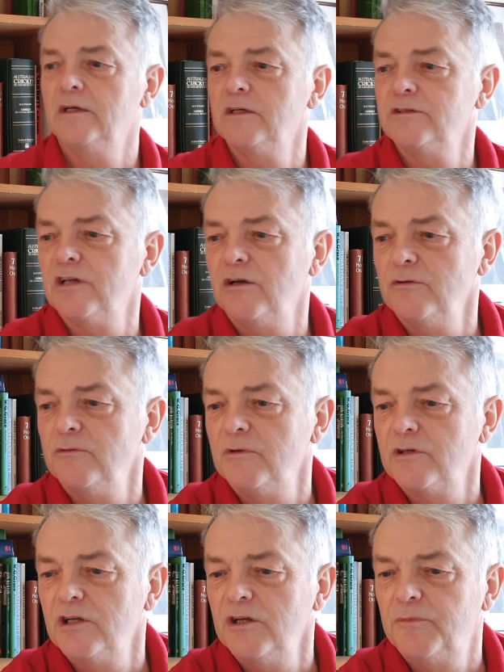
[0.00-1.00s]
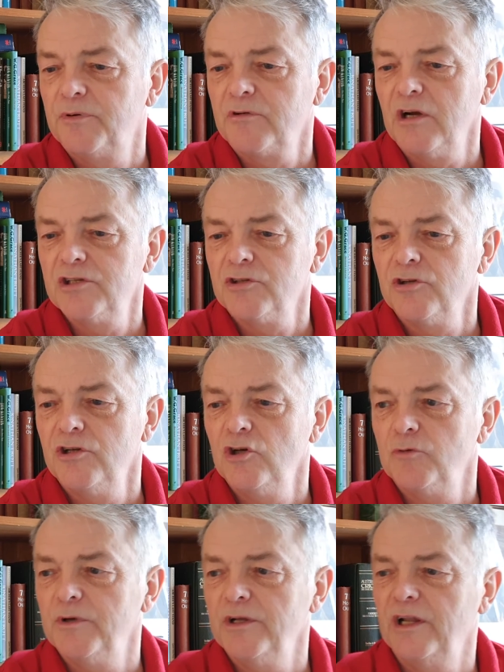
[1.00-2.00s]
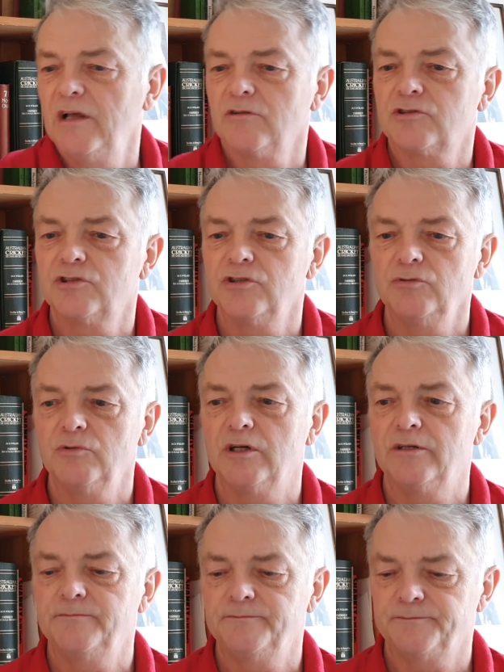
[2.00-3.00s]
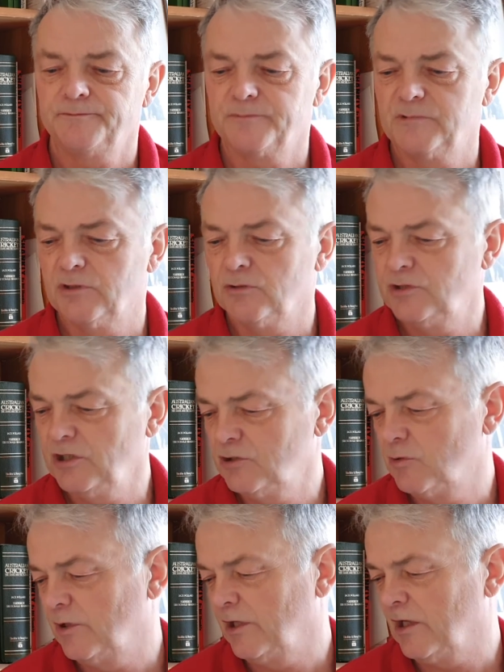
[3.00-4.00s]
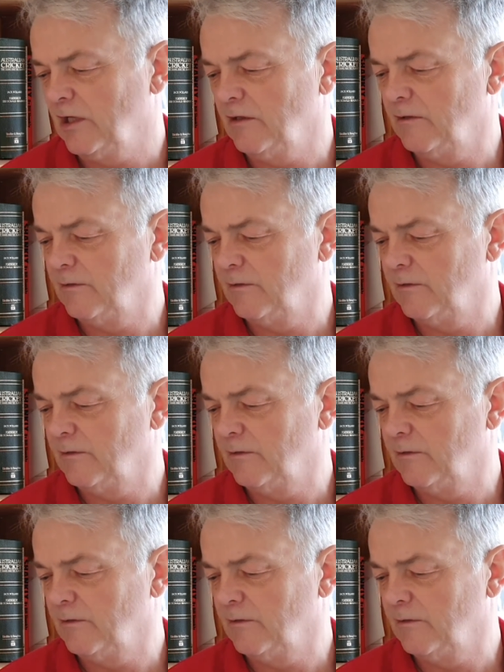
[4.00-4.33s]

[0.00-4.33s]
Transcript: So we're going to progress on a little bit now to 1928.